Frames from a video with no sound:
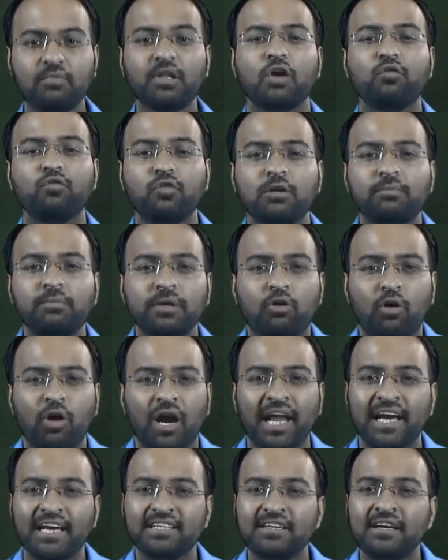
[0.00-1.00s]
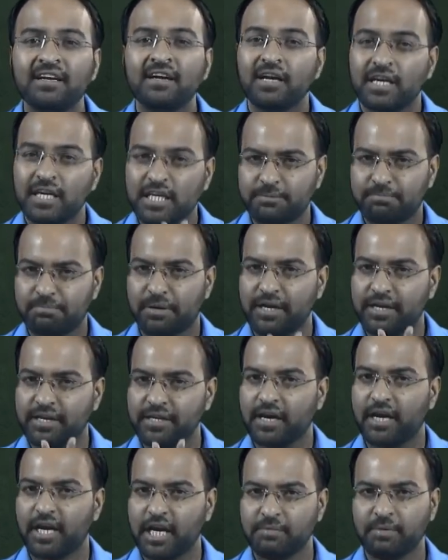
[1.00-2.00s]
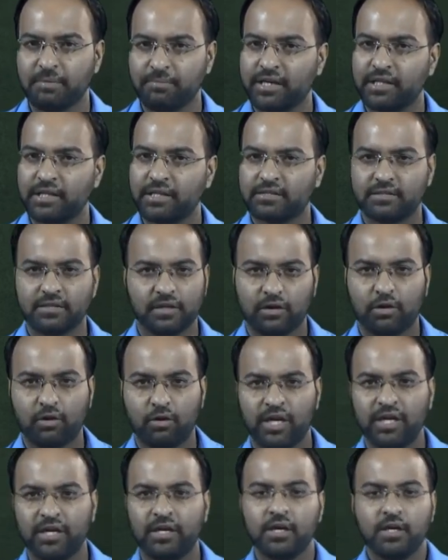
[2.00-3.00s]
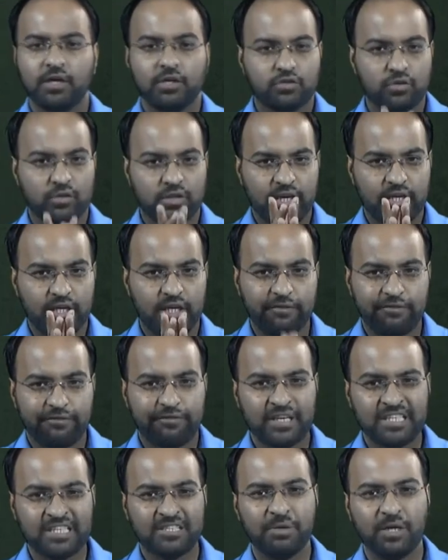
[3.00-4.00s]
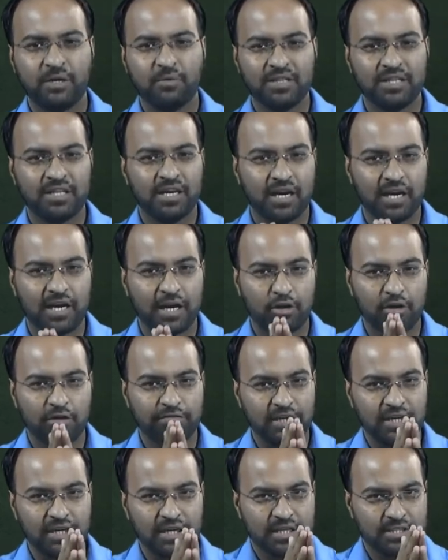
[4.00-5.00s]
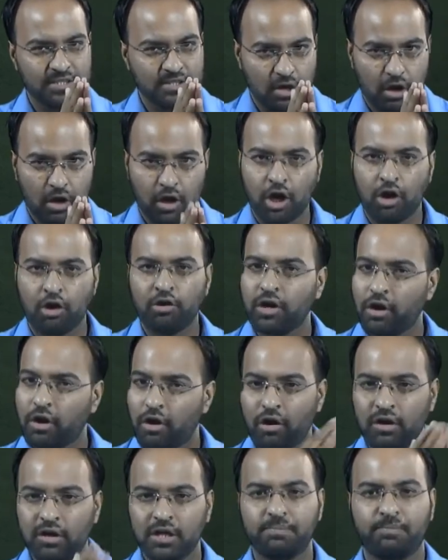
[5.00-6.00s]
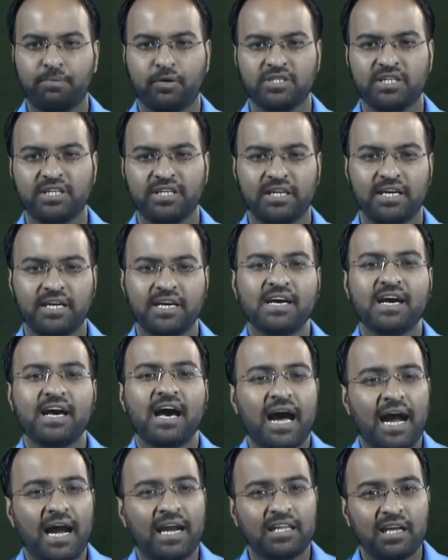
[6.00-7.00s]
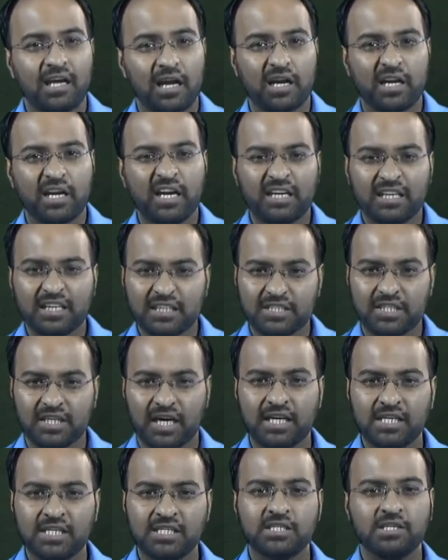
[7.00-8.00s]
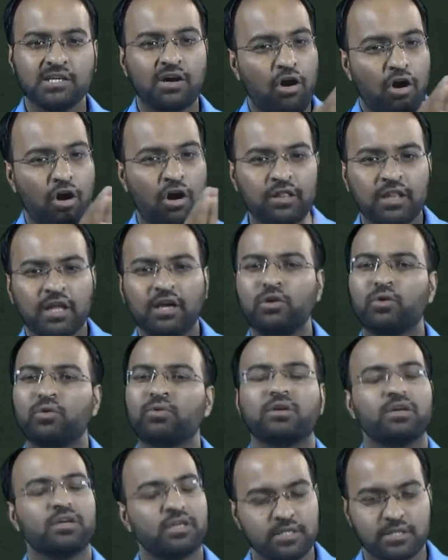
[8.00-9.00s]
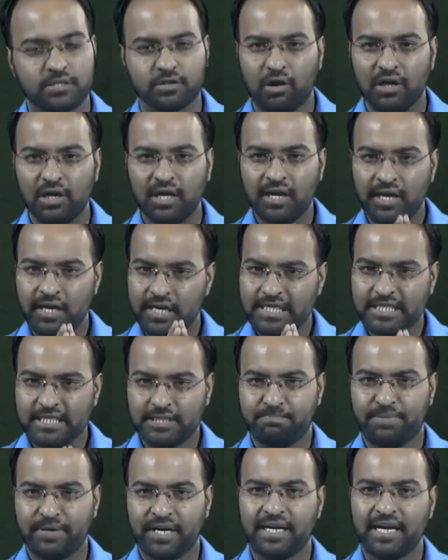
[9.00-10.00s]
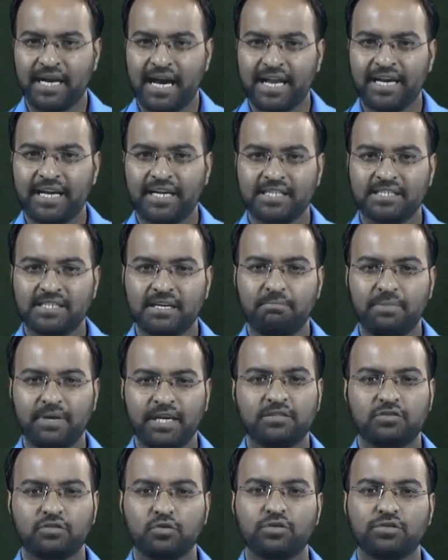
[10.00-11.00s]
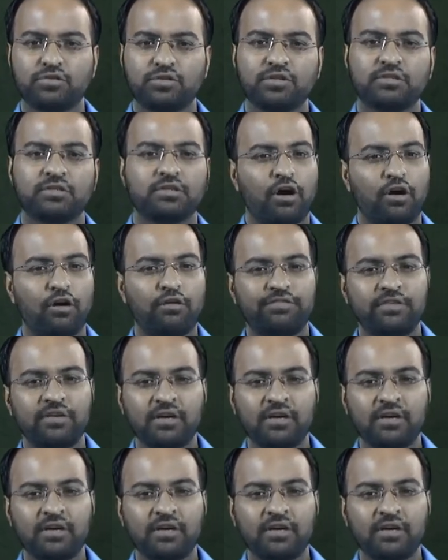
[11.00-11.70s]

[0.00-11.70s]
Will be called as a spread here. Remember this. Got it? So the difference between the rate of interest allowed on deposit and the rate charged on the loan is called spread, and it is the main sources of